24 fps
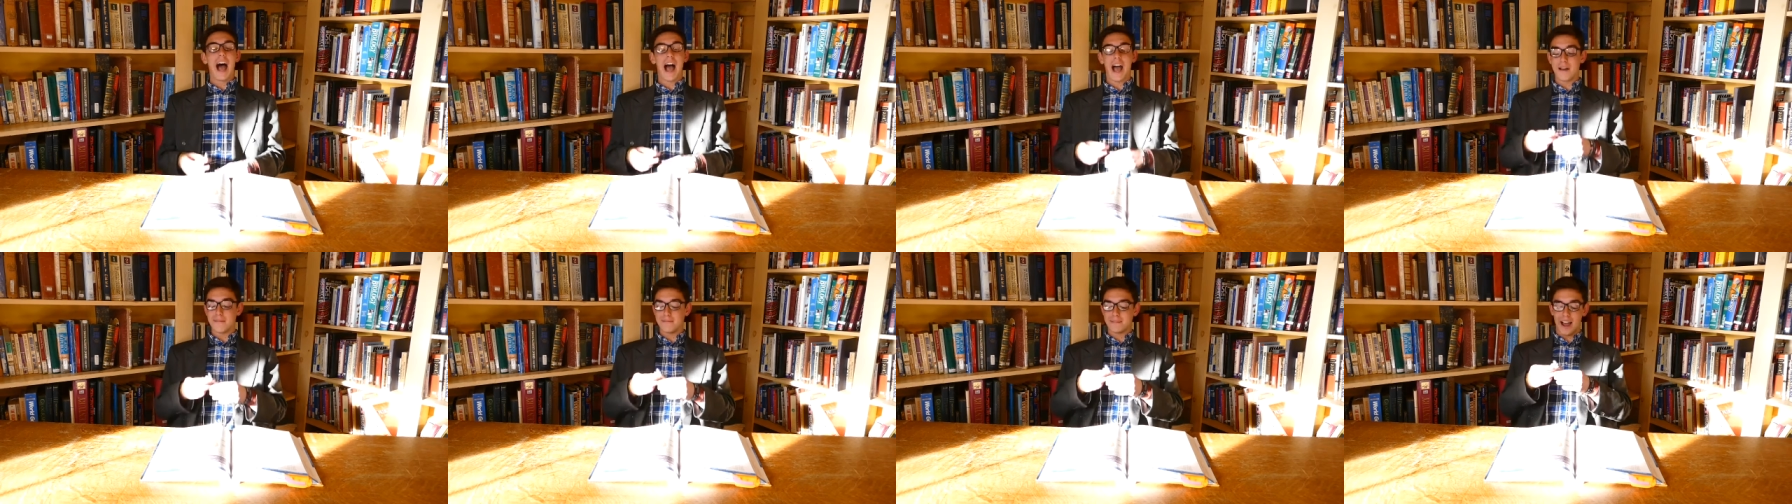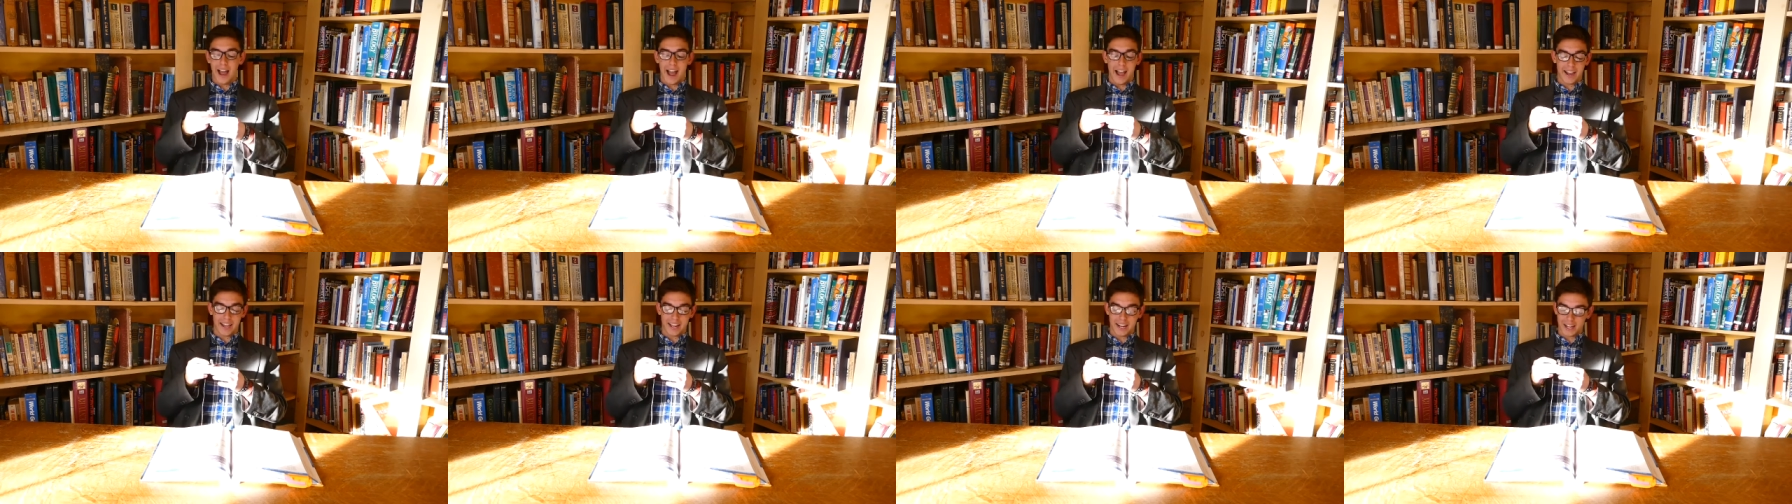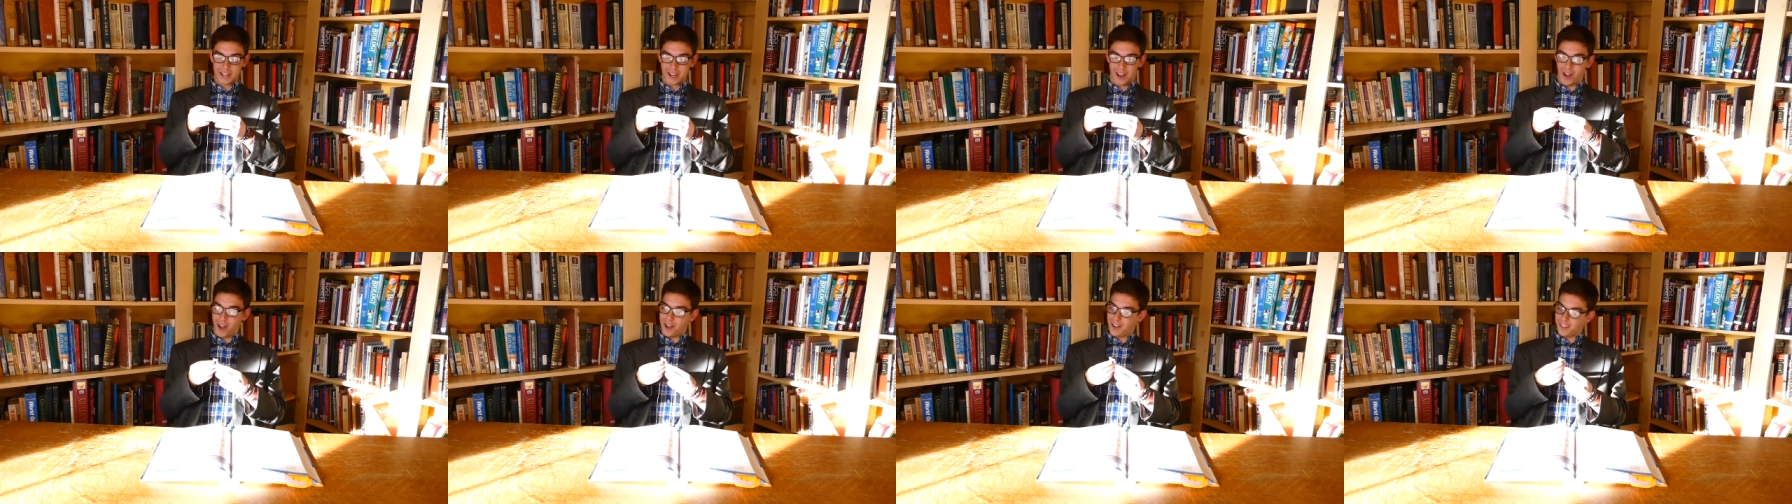I'm not gonna
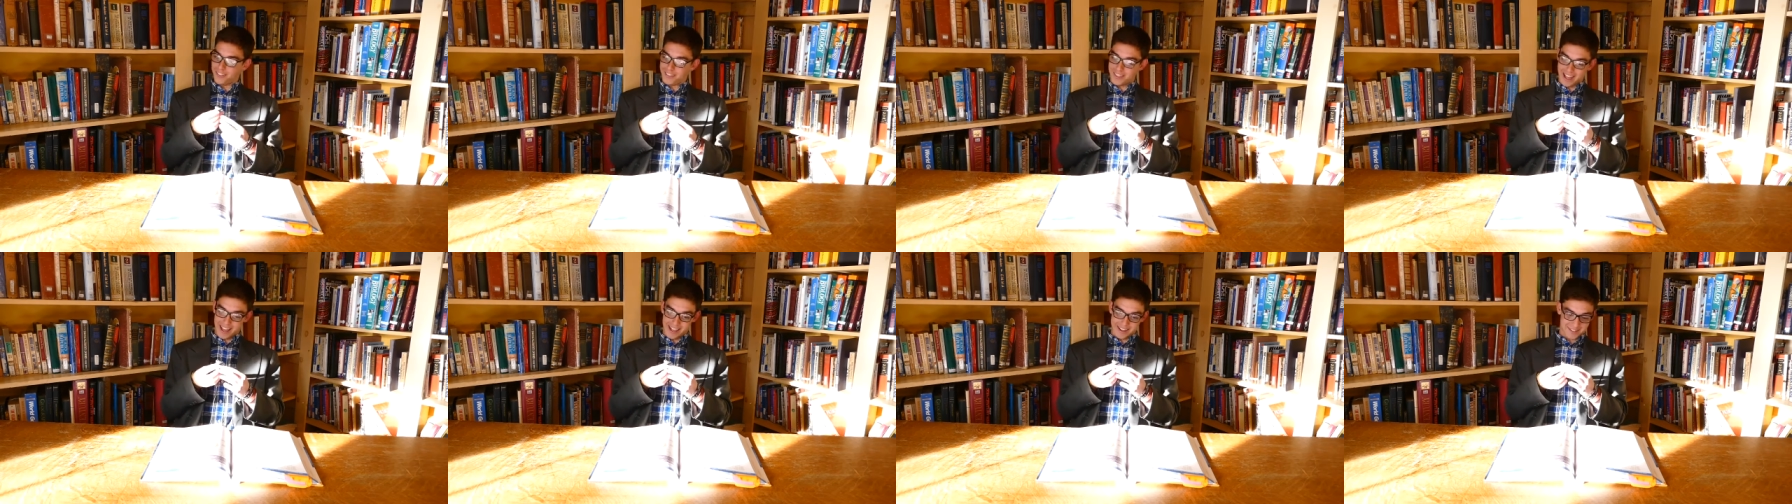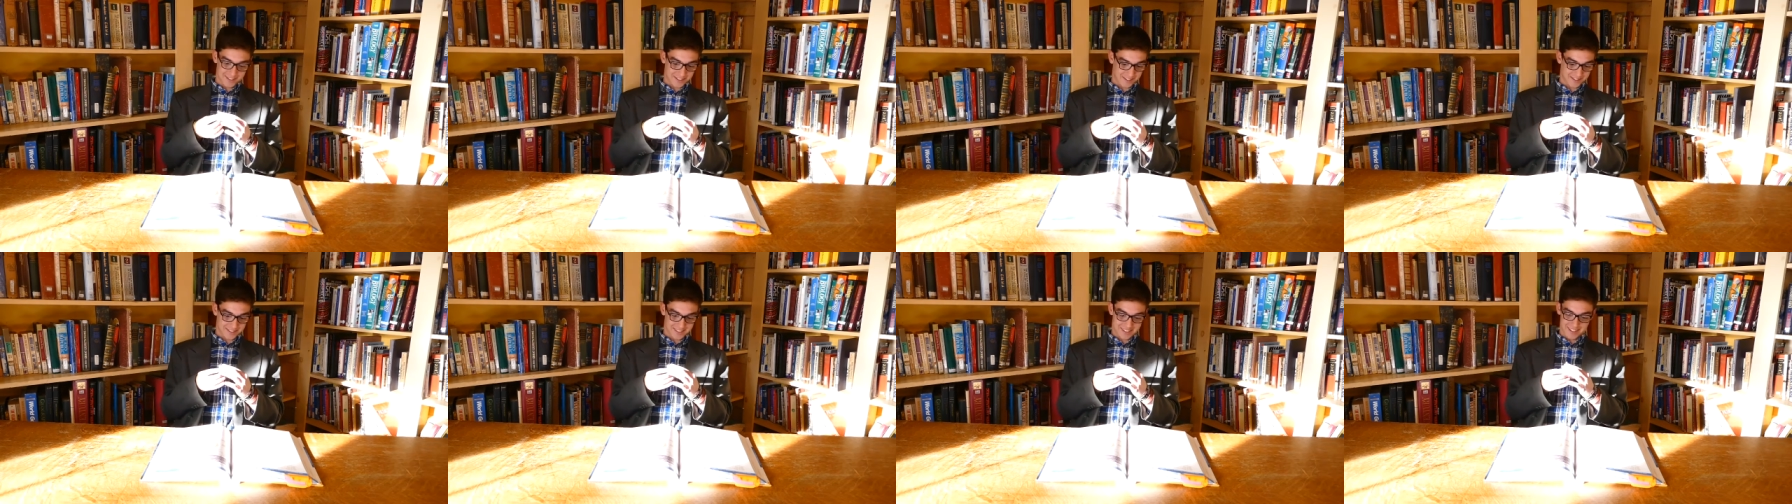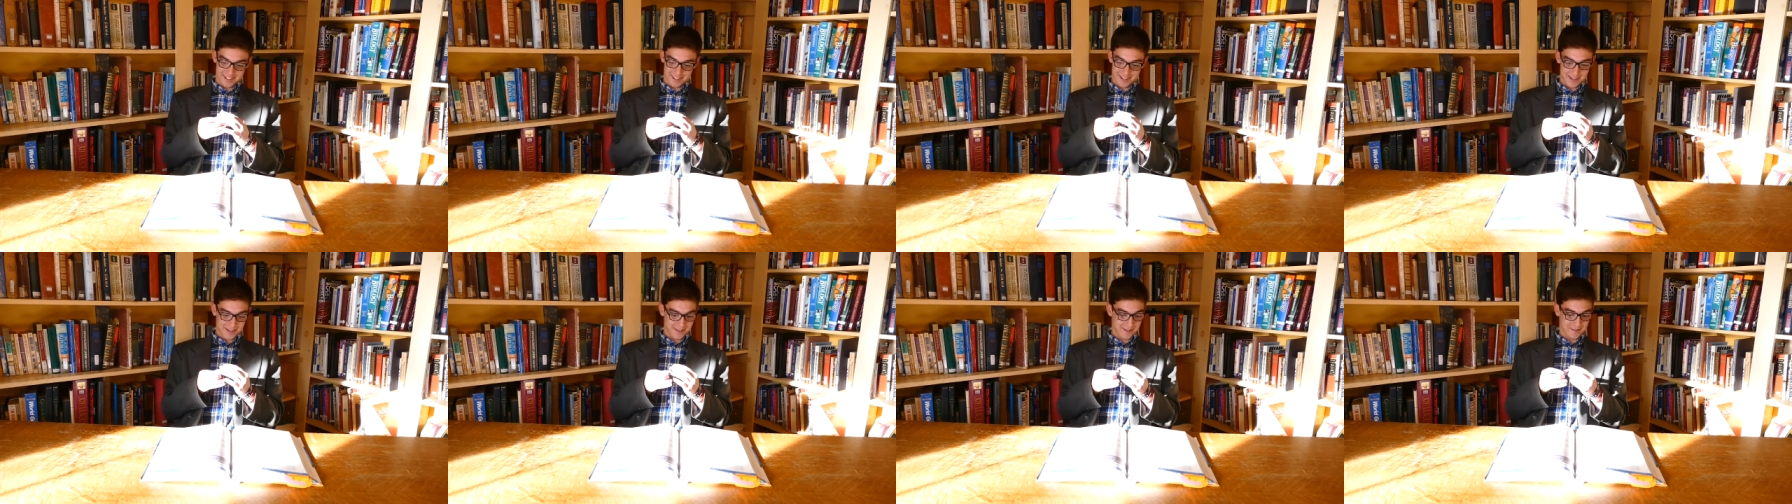call it that,
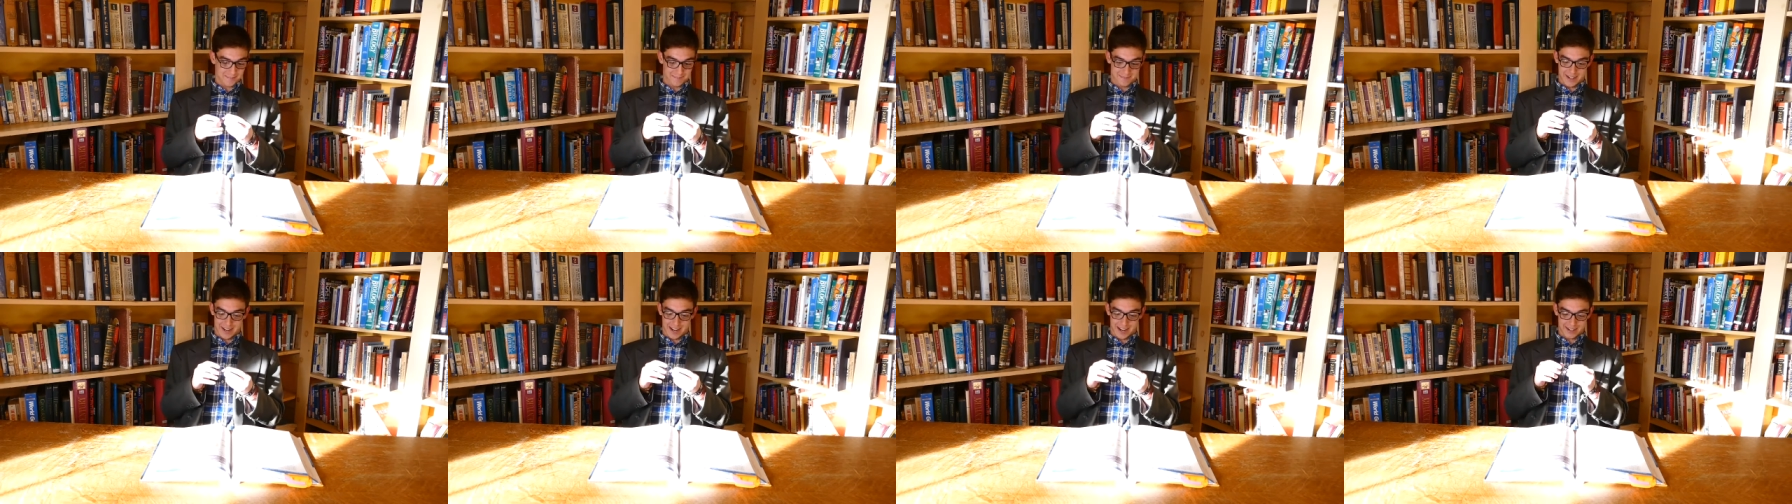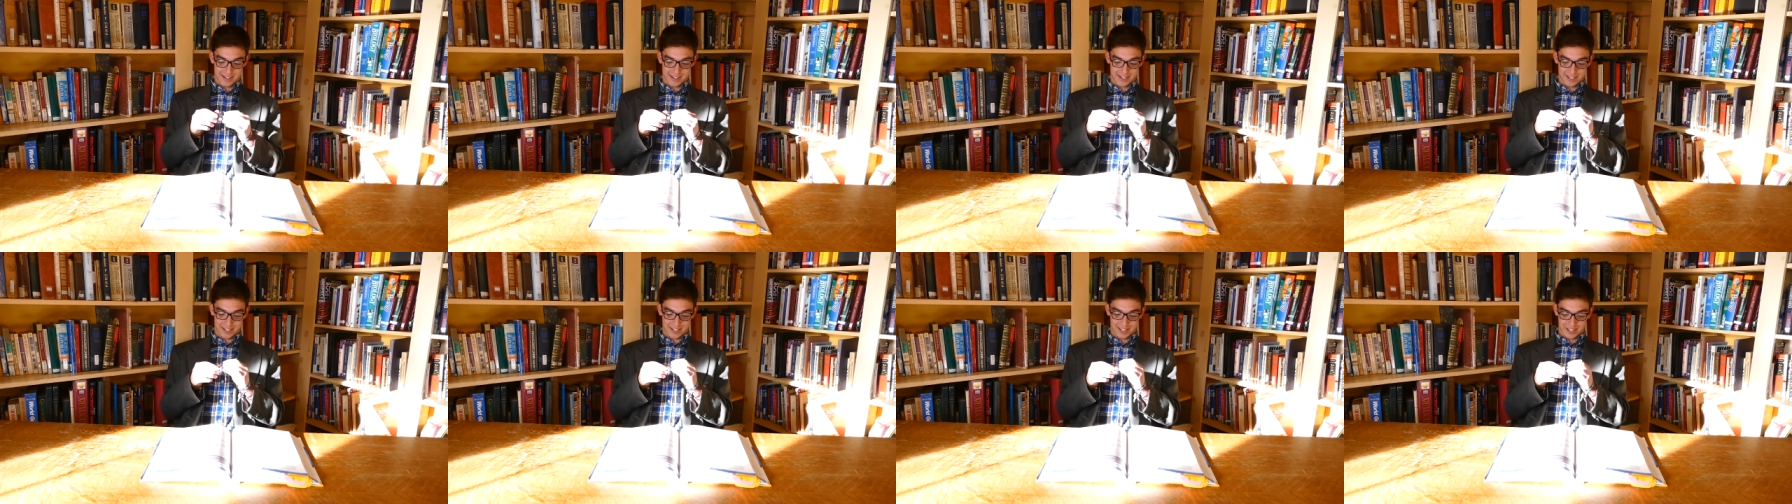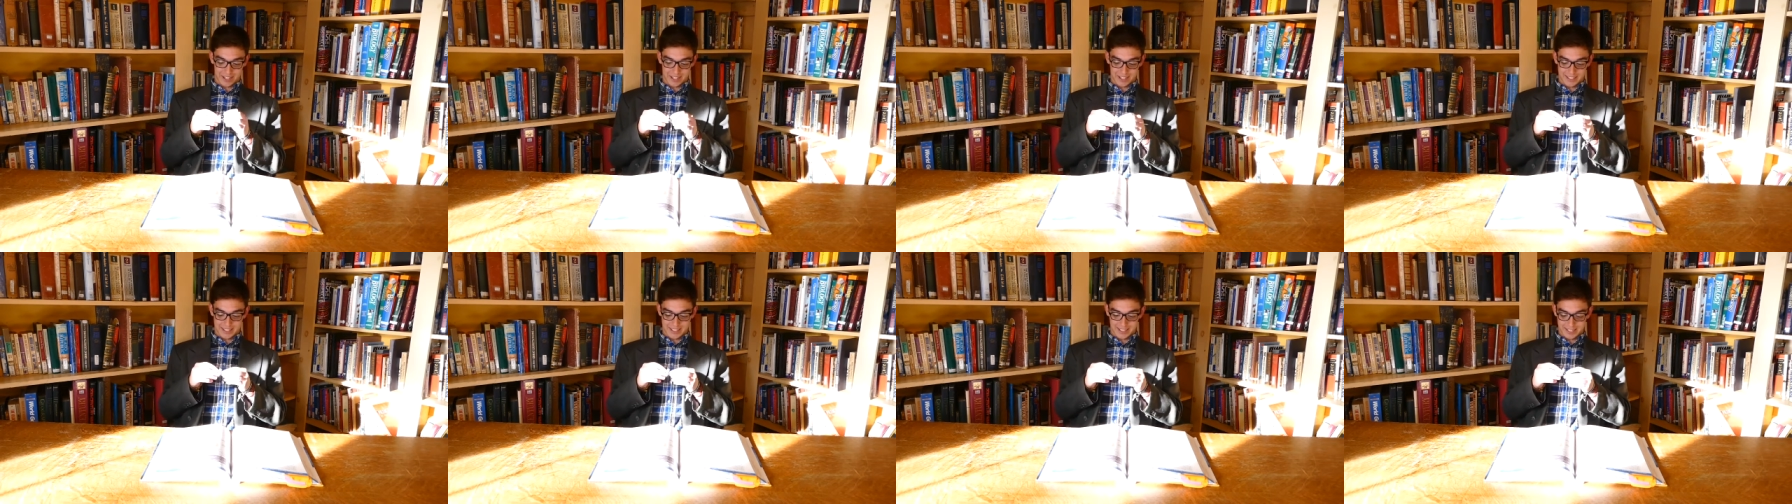Josie. I am not gonna
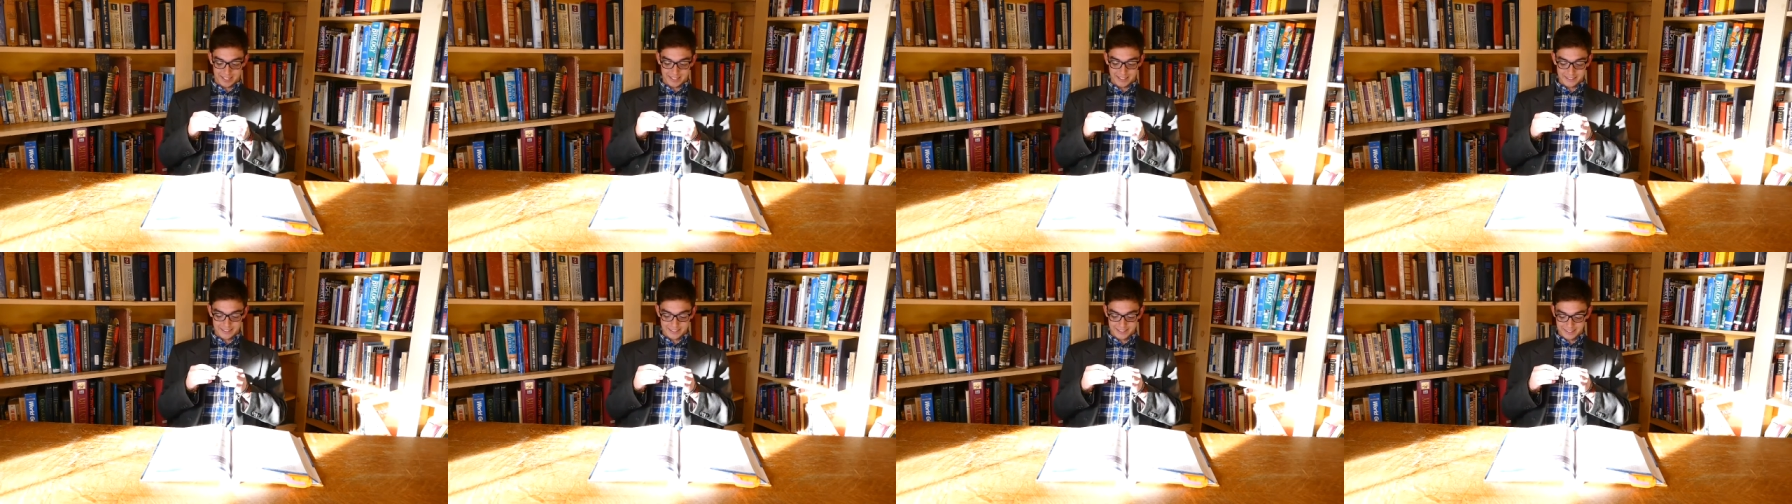call it that.